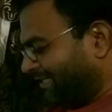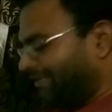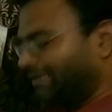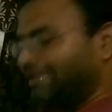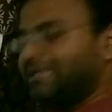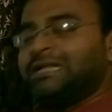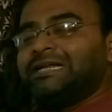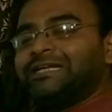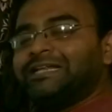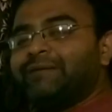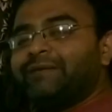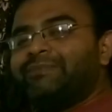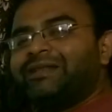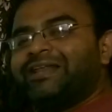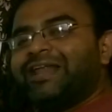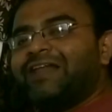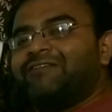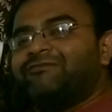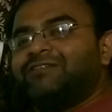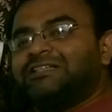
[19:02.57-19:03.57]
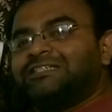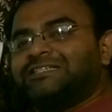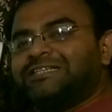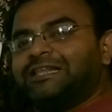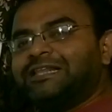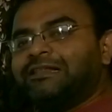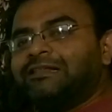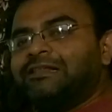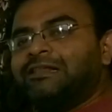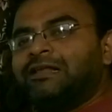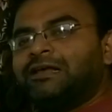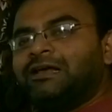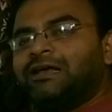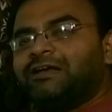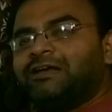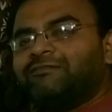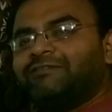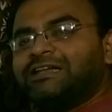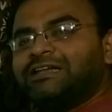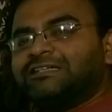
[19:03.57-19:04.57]
in diamond anvil cell,
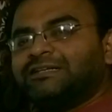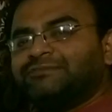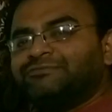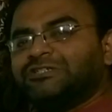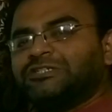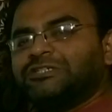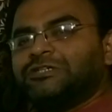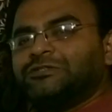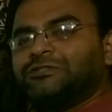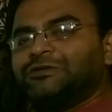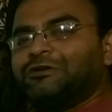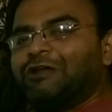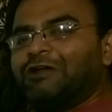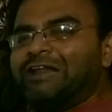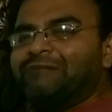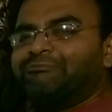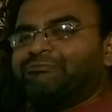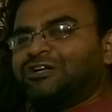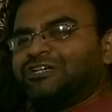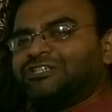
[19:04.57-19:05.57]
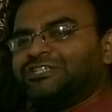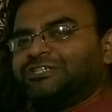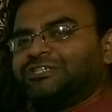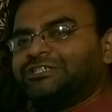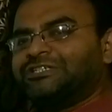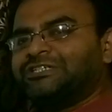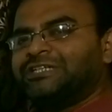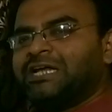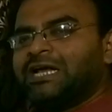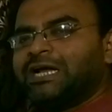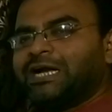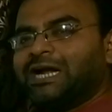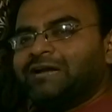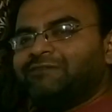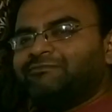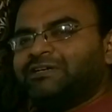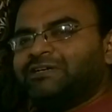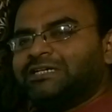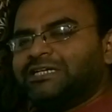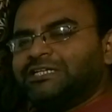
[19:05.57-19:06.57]
when subjected to great pressures,
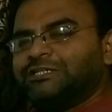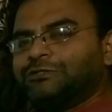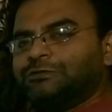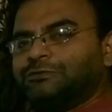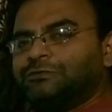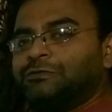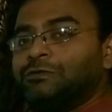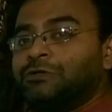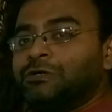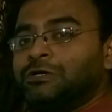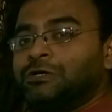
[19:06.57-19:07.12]
convert into